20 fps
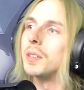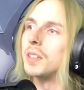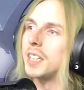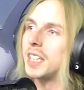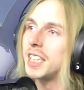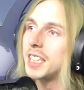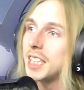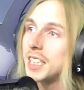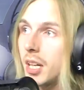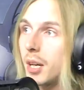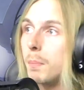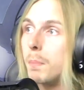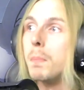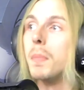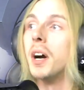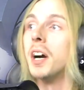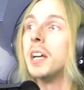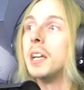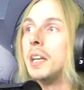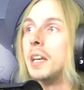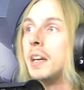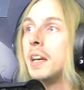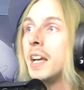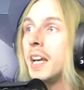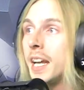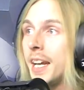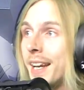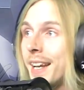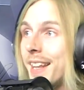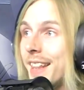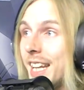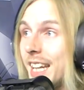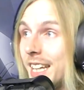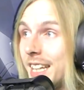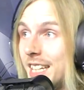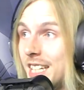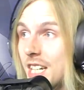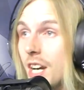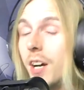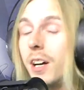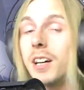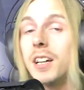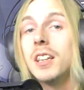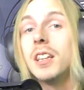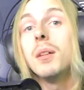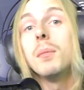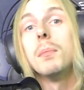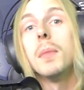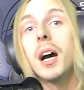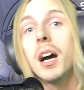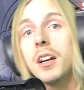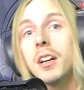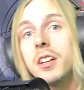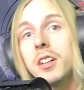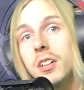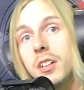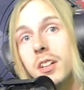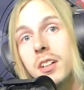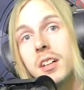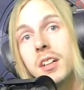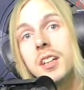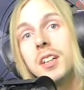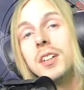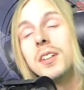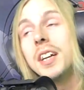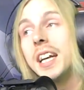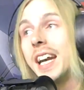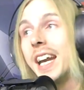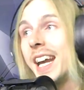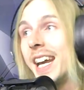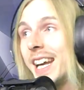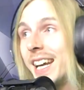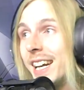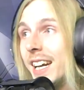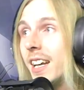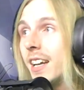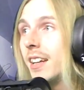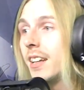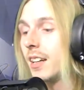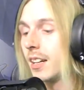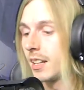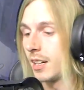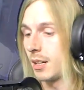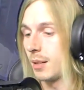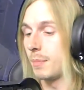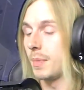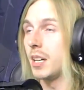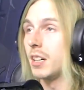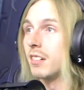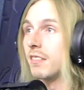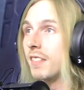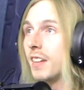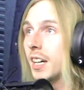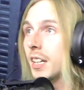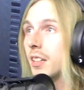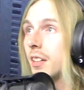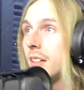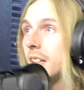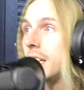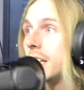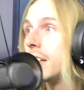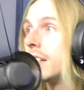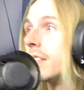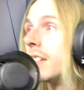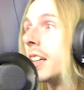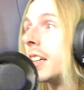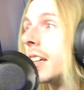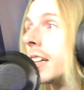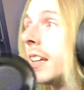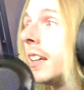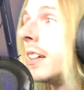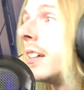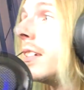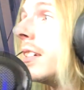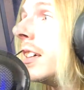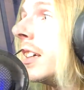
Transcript: This is a button that is on the monitor. You can hit it. Matter of fact, I'll hit it right now.